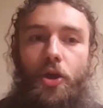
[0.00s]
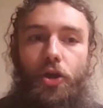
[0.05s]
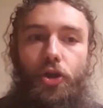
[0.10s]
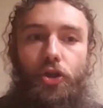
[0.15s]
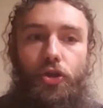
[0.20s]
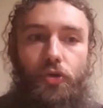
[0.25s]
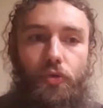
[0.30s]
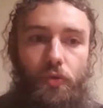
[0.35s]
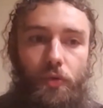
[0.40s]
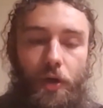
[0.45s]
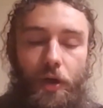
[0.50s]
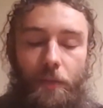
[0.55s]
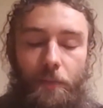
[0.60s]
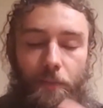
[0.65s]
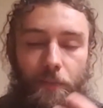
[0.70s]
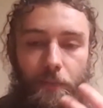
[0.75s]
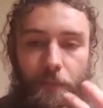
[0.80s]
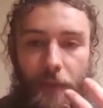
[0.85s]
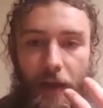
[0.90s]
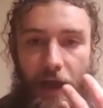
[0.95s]
you
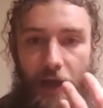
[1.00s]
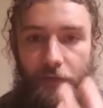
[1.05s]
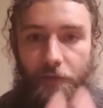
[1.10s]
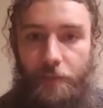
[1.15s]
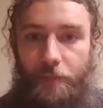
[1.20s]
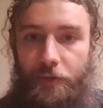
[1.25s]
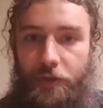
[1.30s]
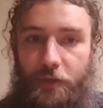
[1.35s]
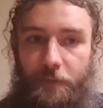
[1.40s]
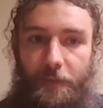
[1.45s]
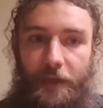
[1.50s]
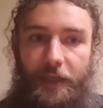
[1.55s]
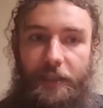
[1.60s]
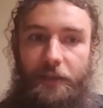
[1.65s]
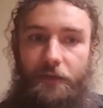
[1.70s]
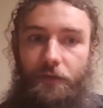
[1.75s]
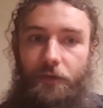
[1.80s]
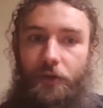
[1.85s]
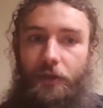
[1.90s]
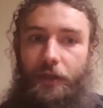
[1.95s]
have a
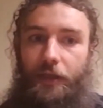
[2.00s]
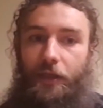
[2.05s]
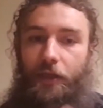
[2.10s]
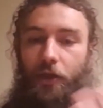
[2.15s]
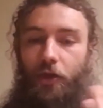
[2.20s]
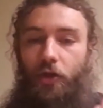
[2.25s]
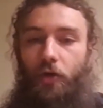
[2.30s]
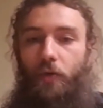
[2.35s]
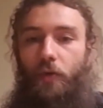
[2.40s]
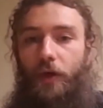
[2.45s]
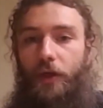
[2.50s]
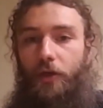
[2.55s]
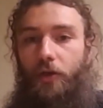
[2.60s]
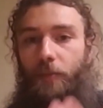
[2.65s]
perspective where you're like, you know what,